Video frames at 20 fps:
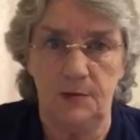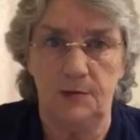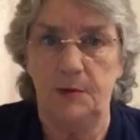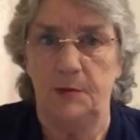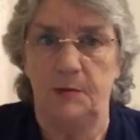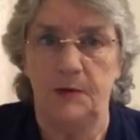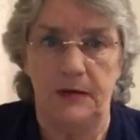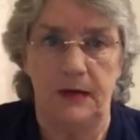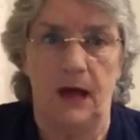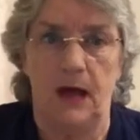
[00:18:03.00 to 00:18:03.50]
a
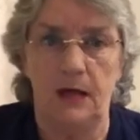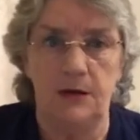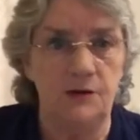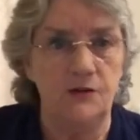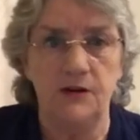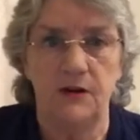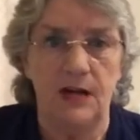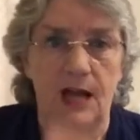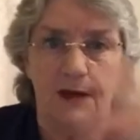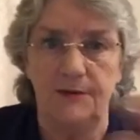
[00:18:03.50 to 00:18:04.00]
banana
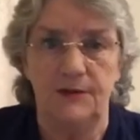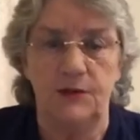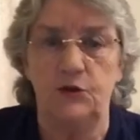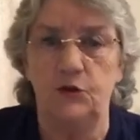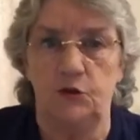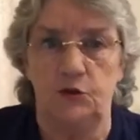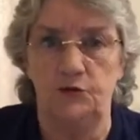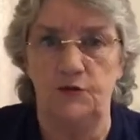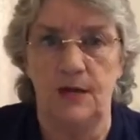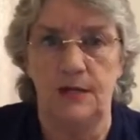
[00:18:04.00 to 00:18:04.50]
and have it
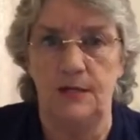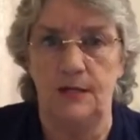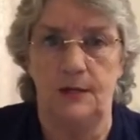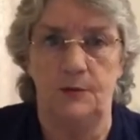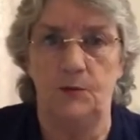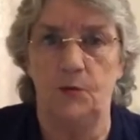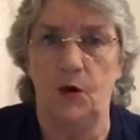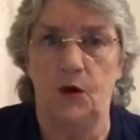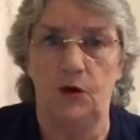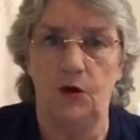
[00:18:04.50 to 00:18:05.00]
all ready in
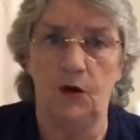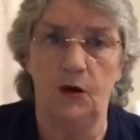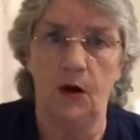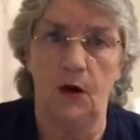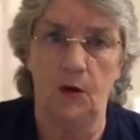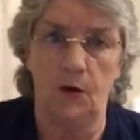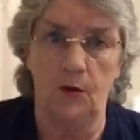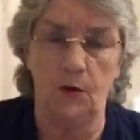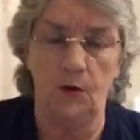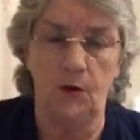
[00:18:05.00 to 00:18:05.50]
one
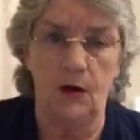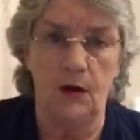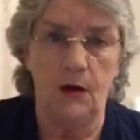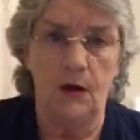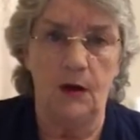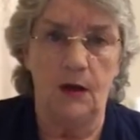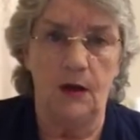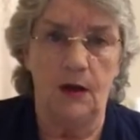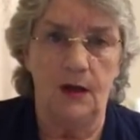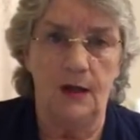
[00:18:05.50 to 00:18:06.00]
go?
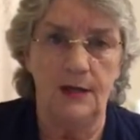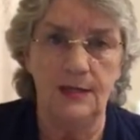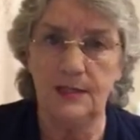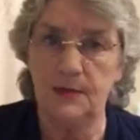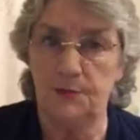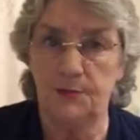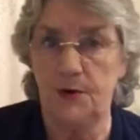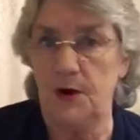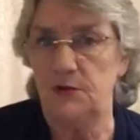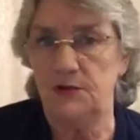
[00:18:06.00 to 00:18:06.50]
It's a
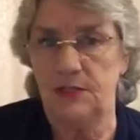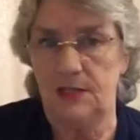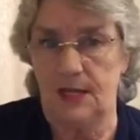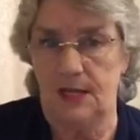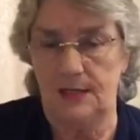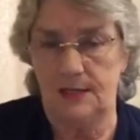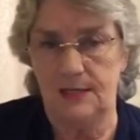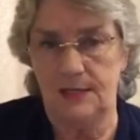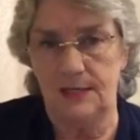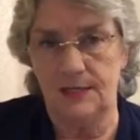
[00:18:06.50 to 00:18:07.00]

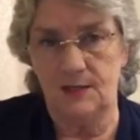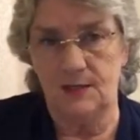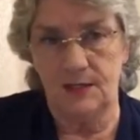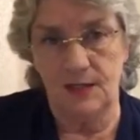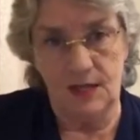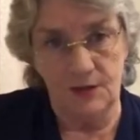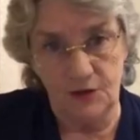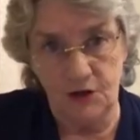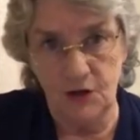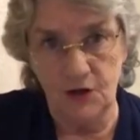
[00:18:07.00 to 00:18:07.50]
process. It's a
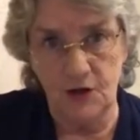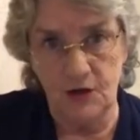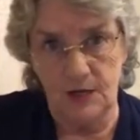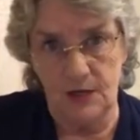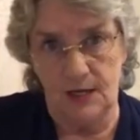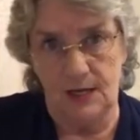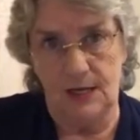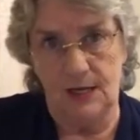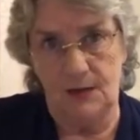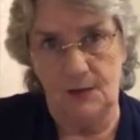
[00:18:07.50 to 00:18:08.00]

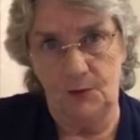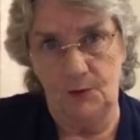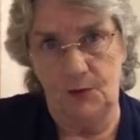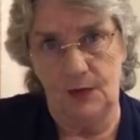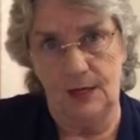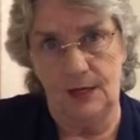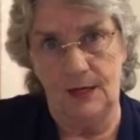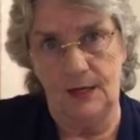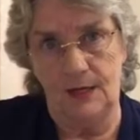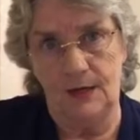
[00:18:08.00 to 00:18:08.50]
journey.
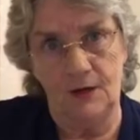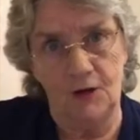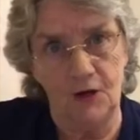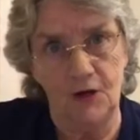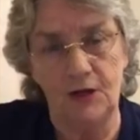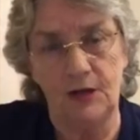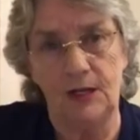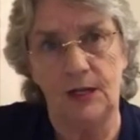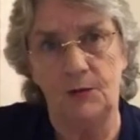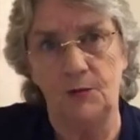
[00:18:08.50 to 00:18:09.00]
We're
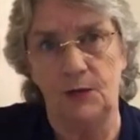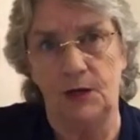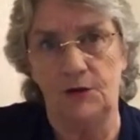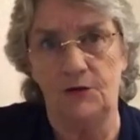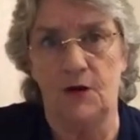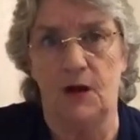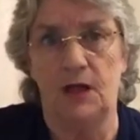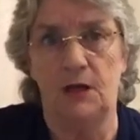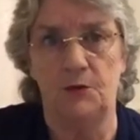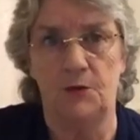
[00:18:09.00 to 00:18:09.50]
learning, we're
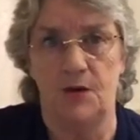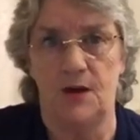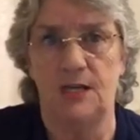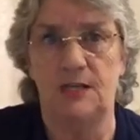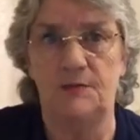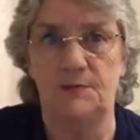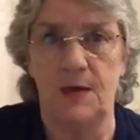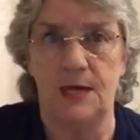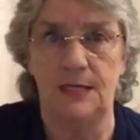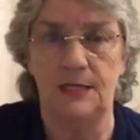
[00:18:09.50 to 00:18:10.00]
growing, we're
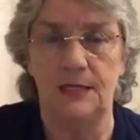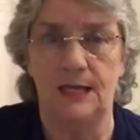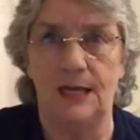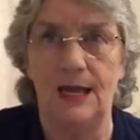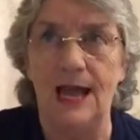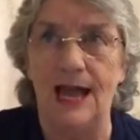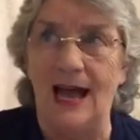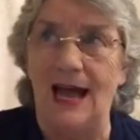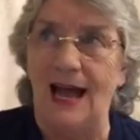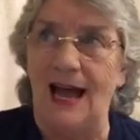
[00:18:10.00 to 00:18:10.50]
expanding
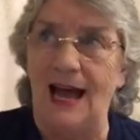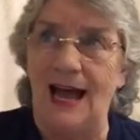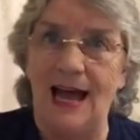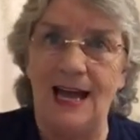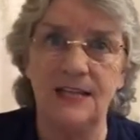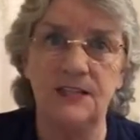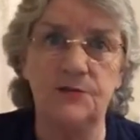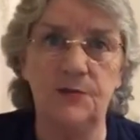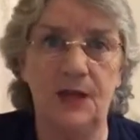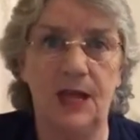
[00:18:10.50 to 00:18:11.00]

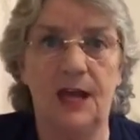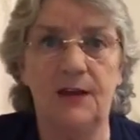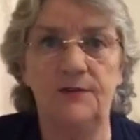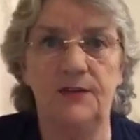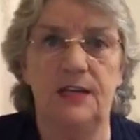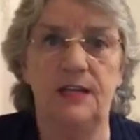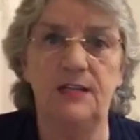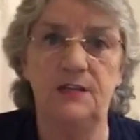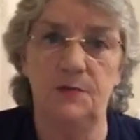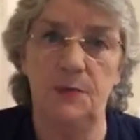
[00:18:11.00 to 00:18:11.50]
as we have
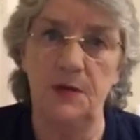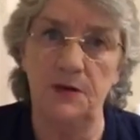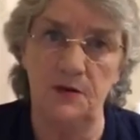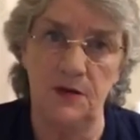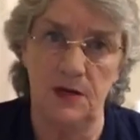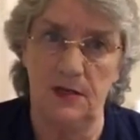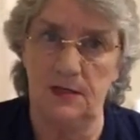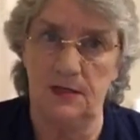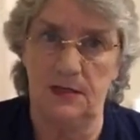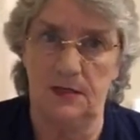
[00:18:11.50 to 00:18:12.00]

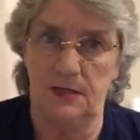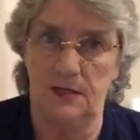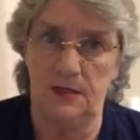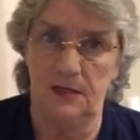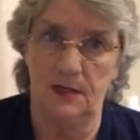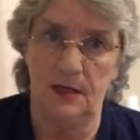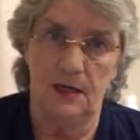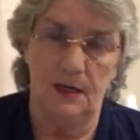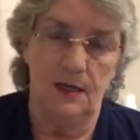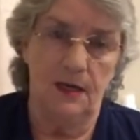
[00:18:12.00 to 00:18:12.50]
experiences.
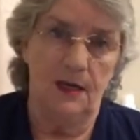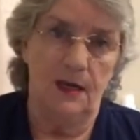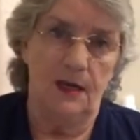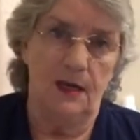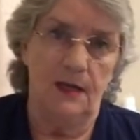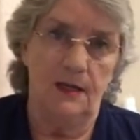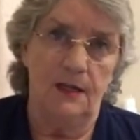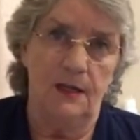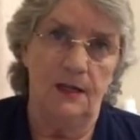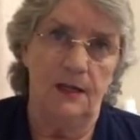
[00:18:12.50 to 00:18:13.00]

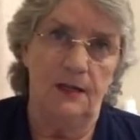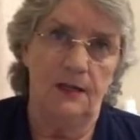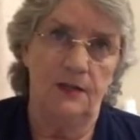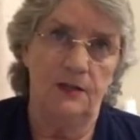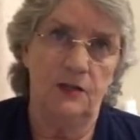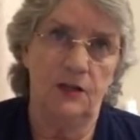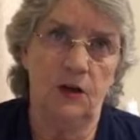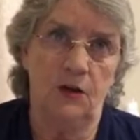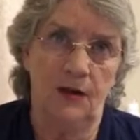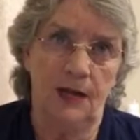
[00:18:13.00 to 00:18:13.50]

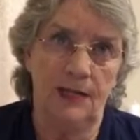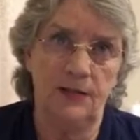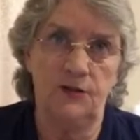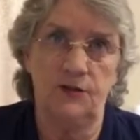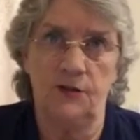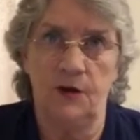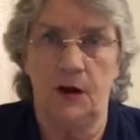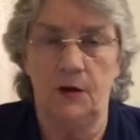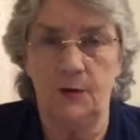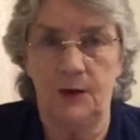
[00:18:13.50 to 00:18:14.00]
So let's
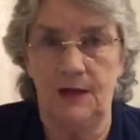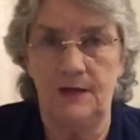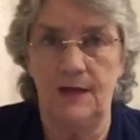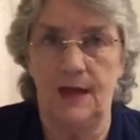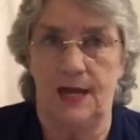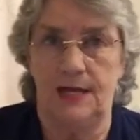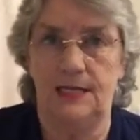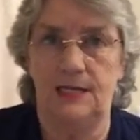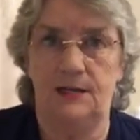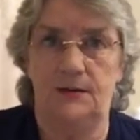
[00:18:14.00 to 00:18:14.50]
throw away the
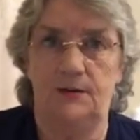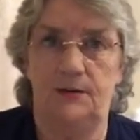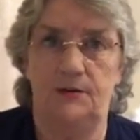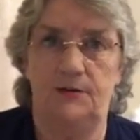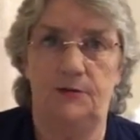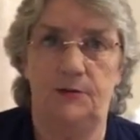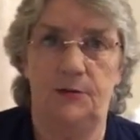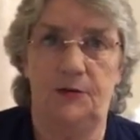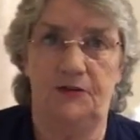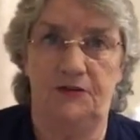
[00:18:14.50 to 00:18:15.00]
idea
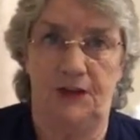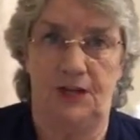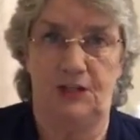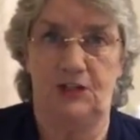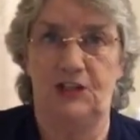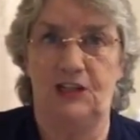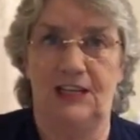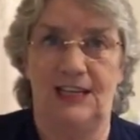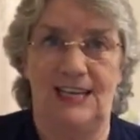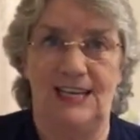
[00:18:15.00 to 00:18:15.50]
of
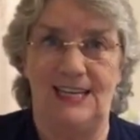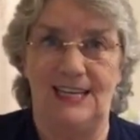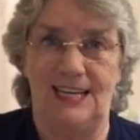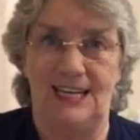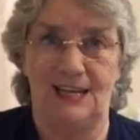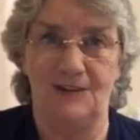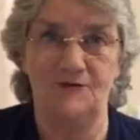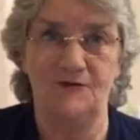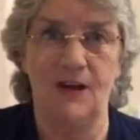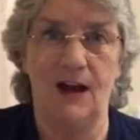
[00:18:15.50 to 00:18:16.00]
perfection and getting
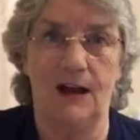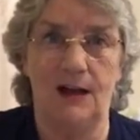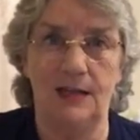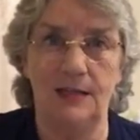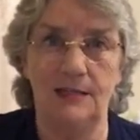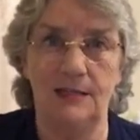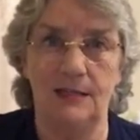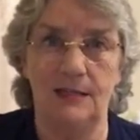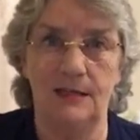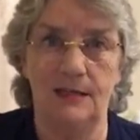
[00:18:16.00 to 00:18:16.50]
it right
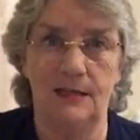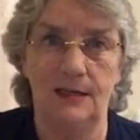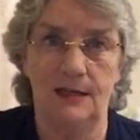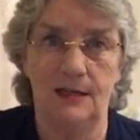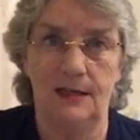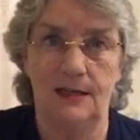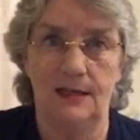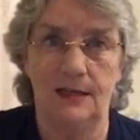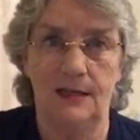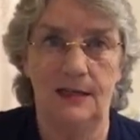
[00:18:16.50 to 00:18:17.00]
and
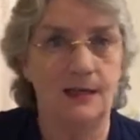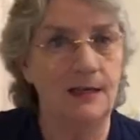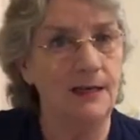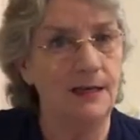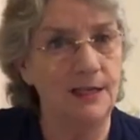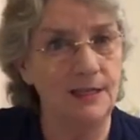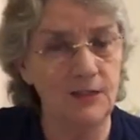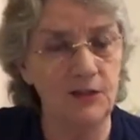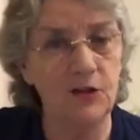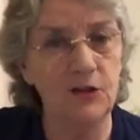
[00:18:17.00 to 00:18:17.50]

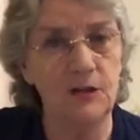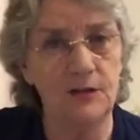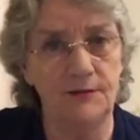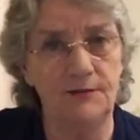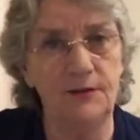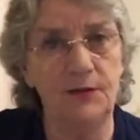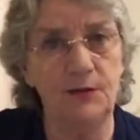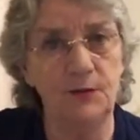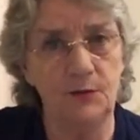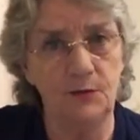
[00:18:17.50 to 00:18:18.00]
enjoy the
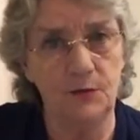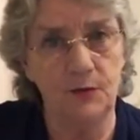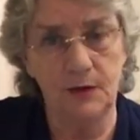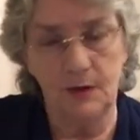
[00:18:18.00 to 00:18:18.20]
view.